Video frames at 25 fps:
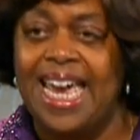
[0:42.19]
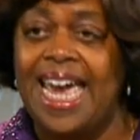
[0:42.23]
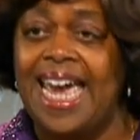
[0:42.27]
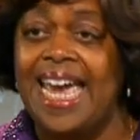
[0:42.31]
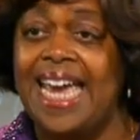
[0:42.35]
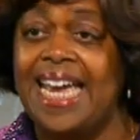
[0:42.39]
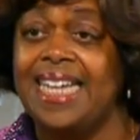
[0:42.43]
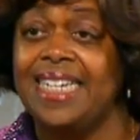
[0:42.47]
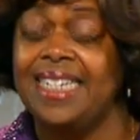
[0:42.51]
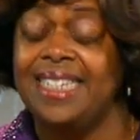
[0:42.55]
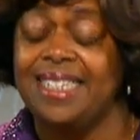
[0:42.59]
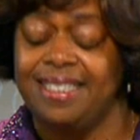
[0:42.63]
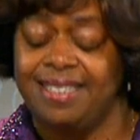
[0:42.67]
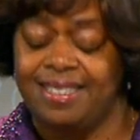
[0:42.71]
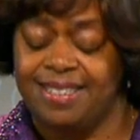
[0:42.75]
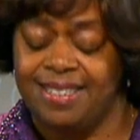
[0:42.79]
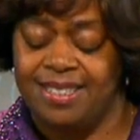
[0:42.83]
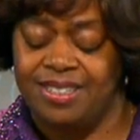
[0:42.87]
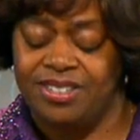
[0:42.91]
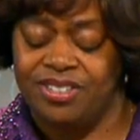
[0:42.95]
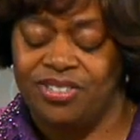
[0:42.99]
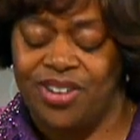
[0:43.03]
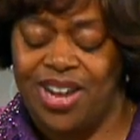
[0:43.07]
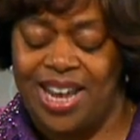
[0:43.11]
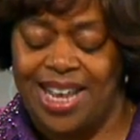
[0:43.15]
and its
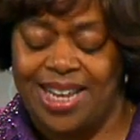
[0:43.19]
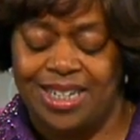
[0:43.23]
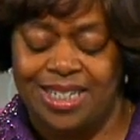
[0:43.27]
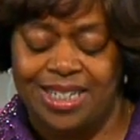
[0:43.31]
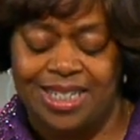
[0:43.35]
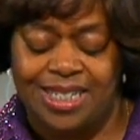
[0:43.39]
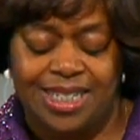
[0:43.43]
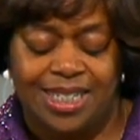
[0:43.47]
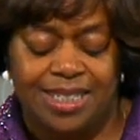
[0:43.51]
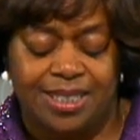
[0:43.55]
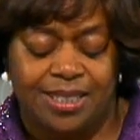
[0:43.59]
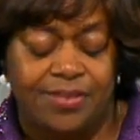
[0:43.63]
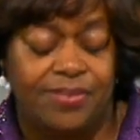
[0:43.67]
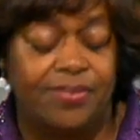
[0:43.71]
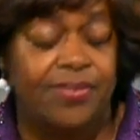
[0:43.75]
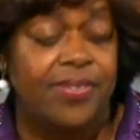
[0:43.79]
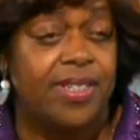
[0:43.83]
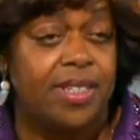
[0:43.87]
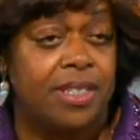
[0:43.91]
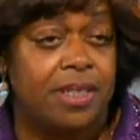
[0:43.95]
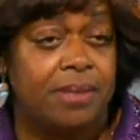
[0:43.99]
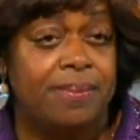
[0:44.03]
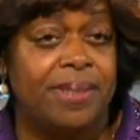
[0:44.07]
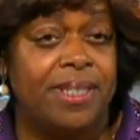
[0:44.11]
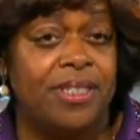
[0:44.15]
centrality as a
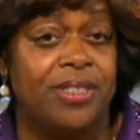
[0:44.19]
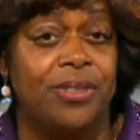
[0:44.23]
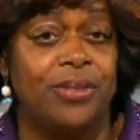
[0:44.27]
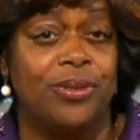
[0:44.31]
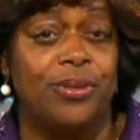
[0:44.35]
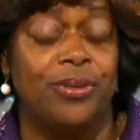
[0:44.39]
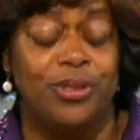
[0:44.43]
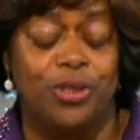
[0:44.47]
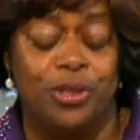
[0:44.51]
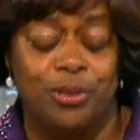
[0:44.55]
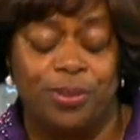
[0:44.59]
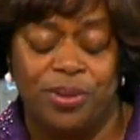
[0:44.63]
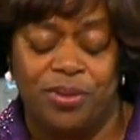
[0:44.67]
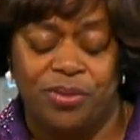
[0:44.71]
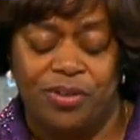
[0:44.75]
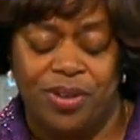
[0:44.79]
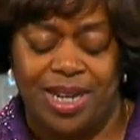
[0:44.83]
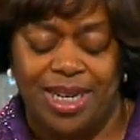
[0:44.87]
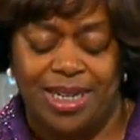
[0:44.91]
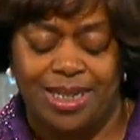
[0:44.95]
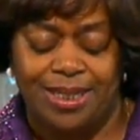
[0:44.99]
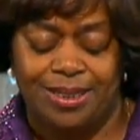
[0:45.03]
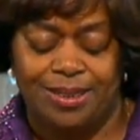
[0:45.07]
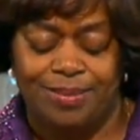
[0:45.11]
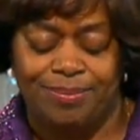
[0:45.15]
fundamental human
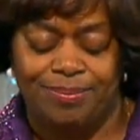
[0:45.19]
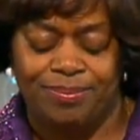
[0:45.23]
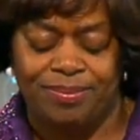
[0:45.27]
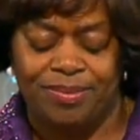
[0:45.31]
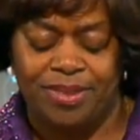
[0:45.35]
right.